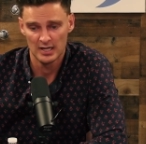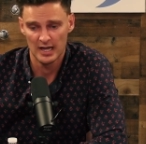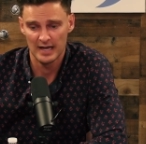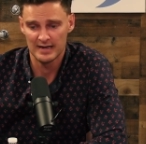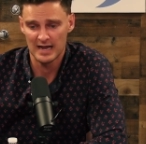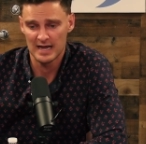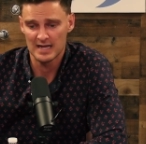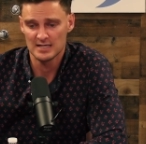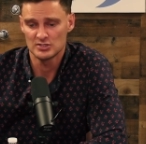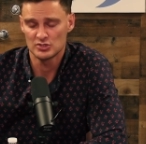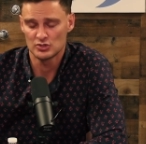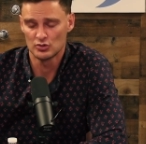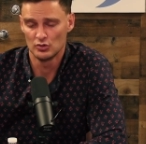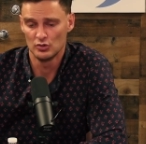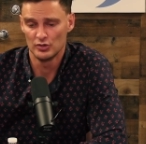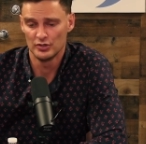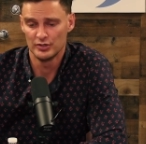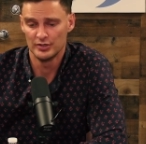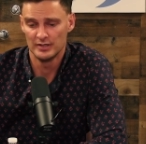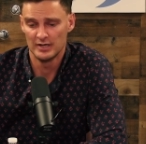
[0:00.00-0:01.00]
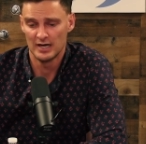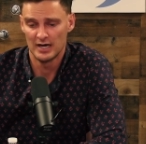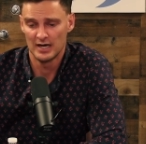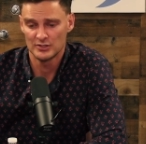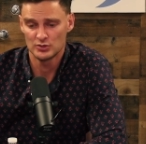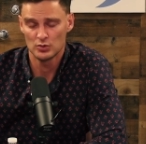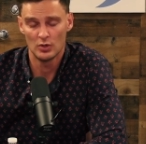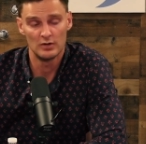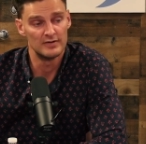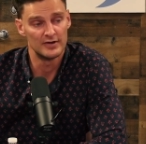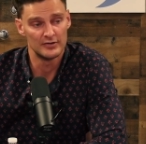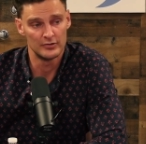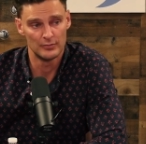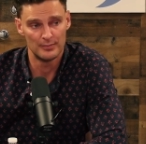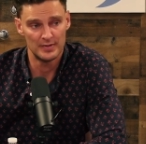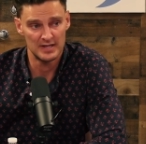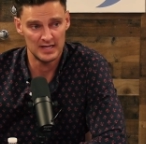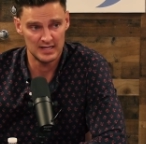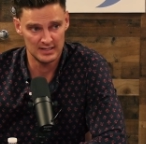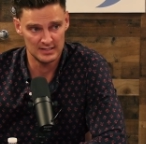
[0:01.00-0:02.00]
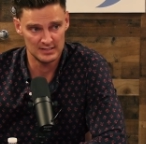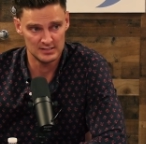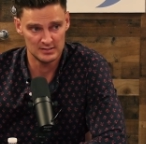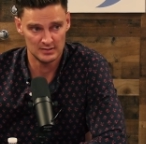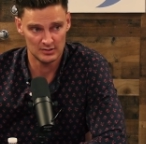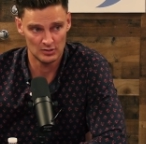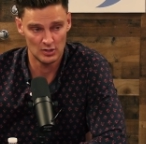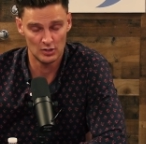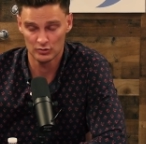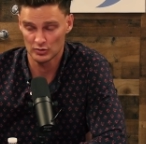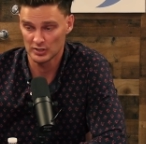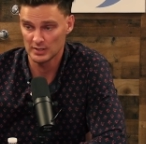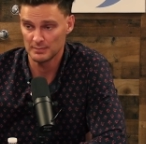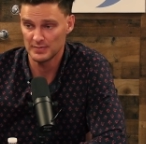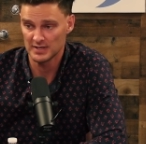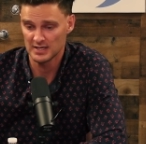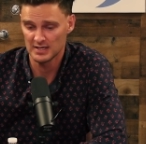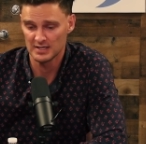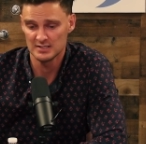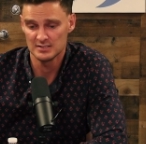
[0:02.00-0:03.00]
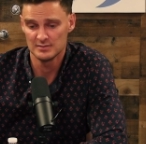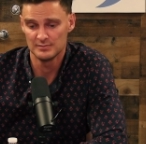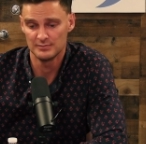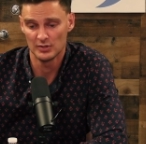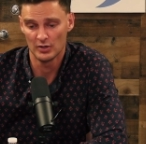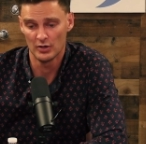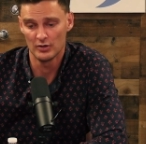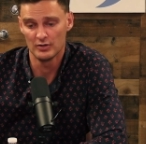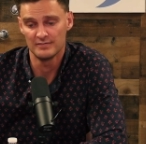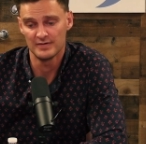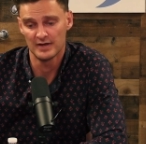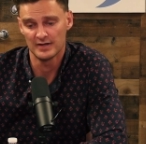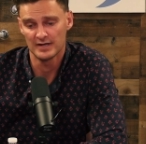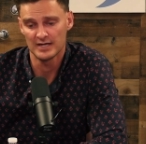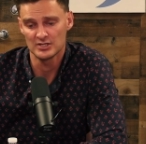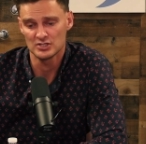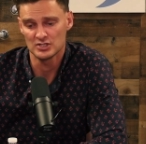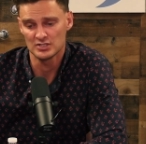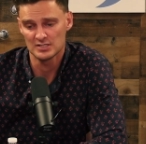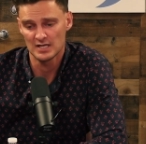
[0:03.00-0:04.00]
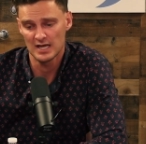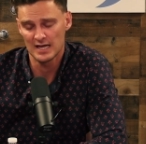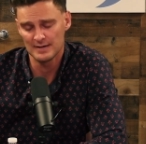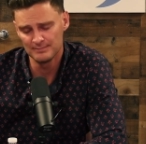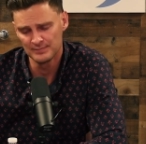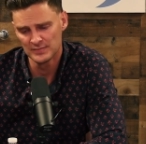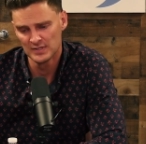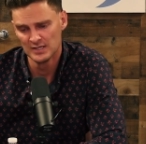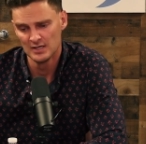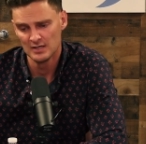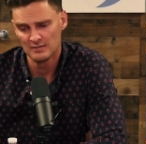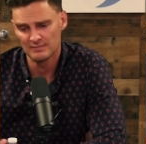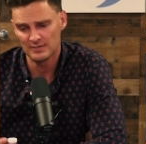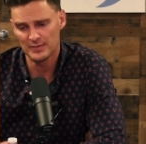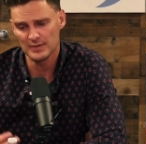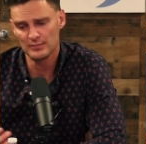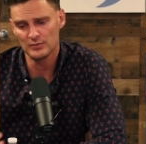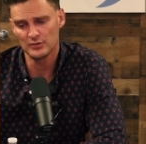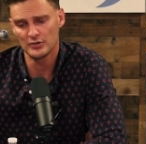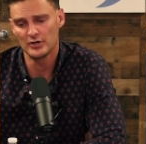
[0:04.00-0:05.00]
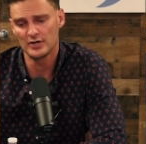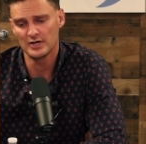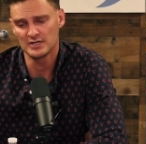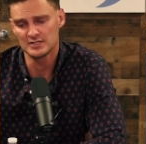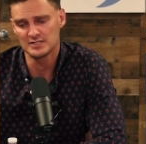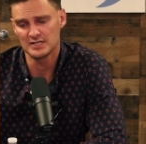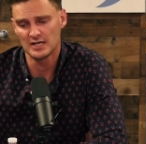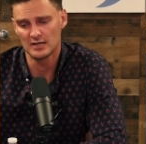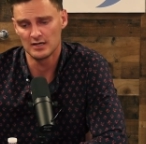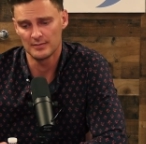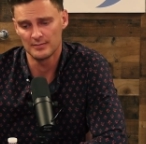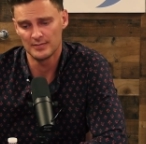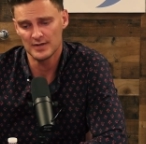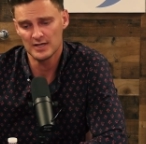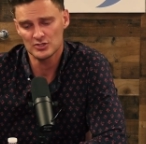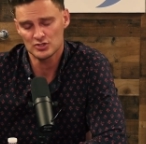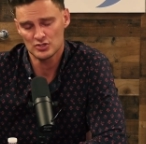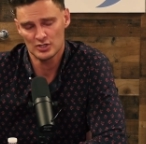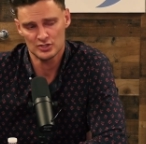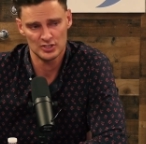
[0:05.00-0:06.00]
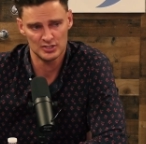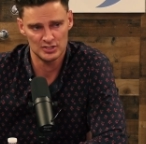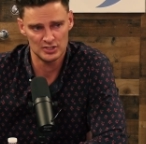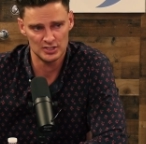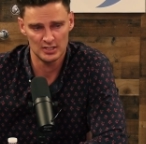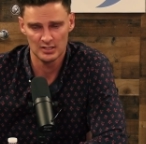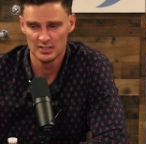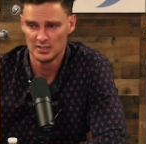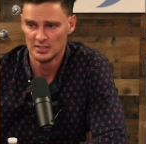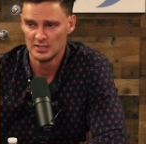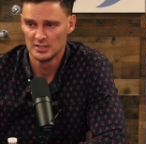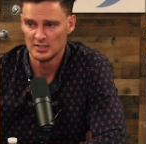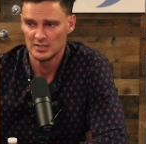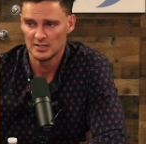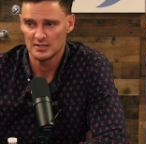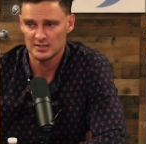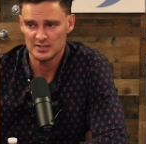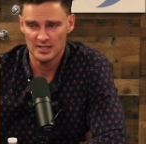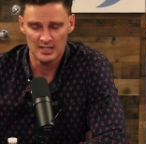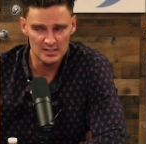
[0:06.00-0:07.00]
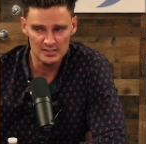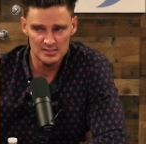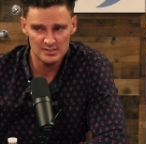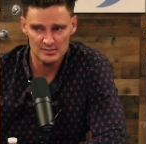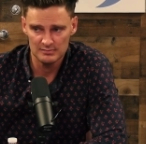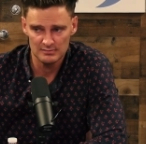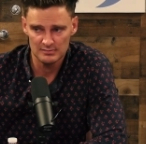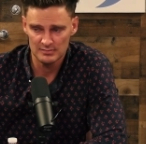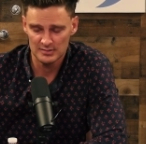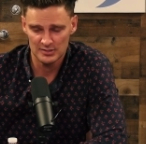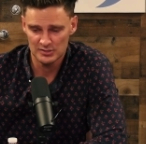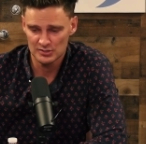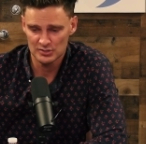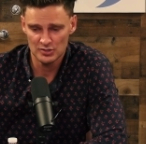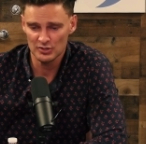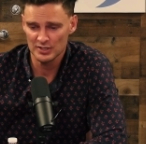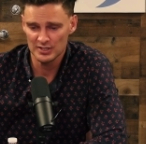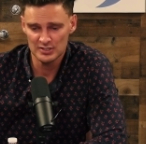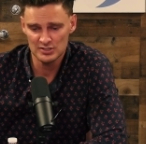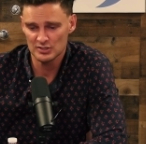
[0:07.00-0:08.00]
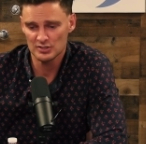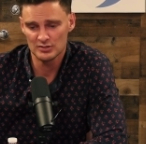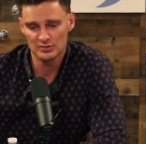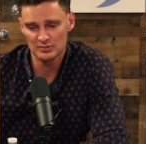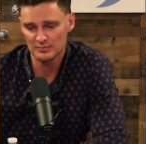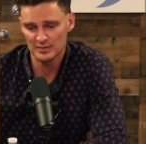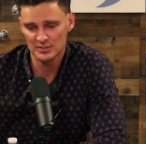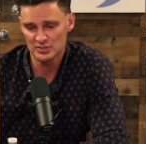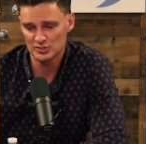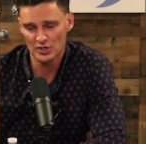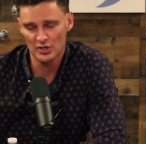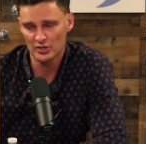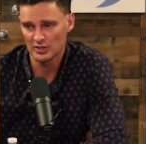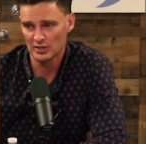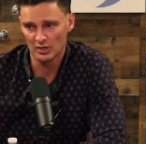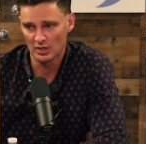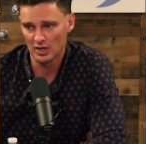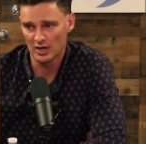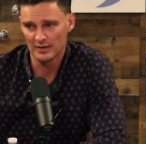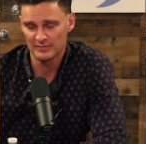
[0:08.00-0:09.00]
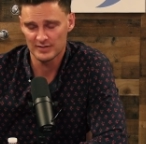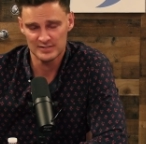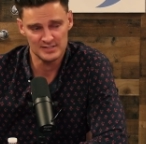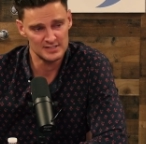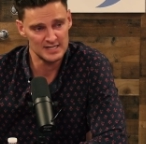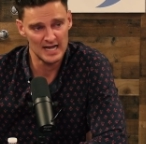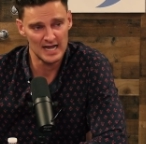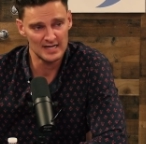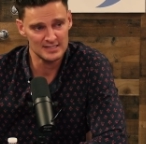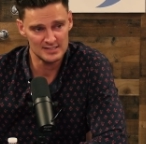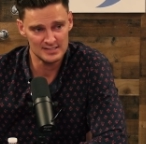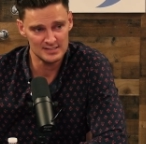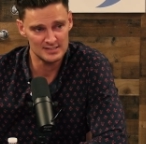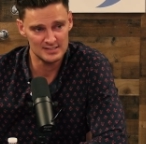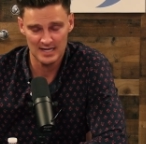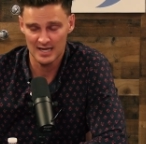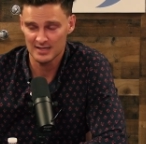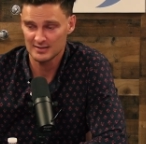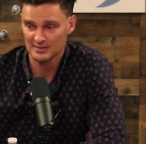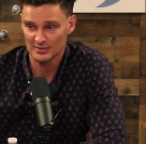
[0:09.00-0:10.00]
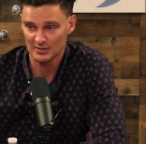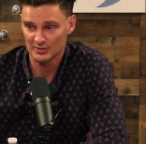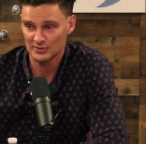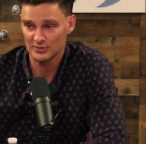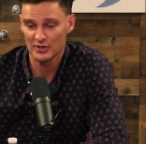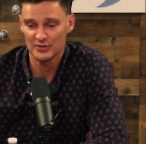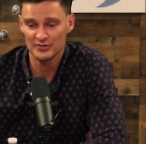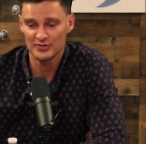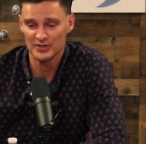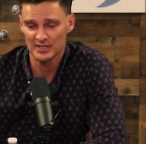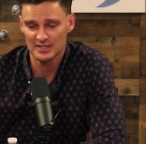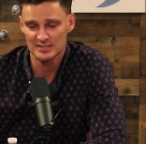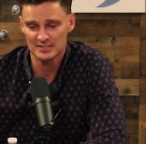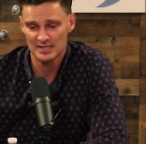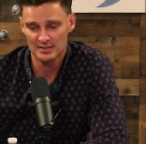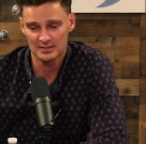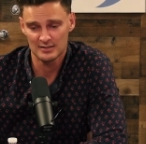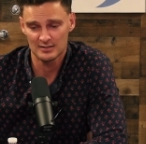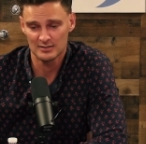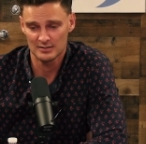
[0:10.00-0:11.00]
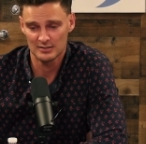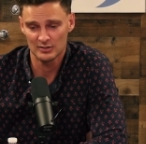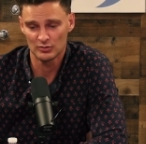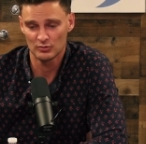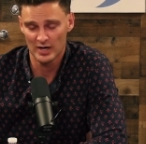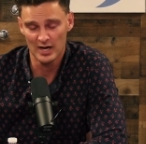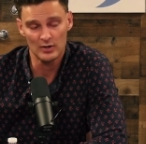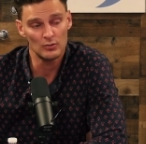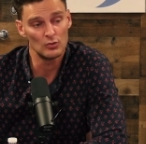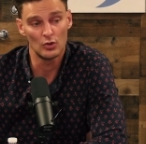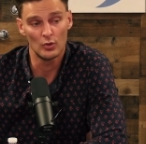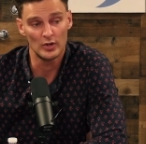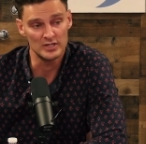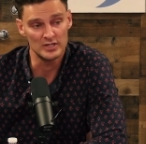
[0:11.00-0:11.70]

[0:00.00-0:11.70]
and they installed uh, twelve hundred piers, concrete piers below the foundations. And for people who don't understand, like being a structural engineer, Things, there's two things you can be certain in life. That's taxes, death, and the third thing is that the ground will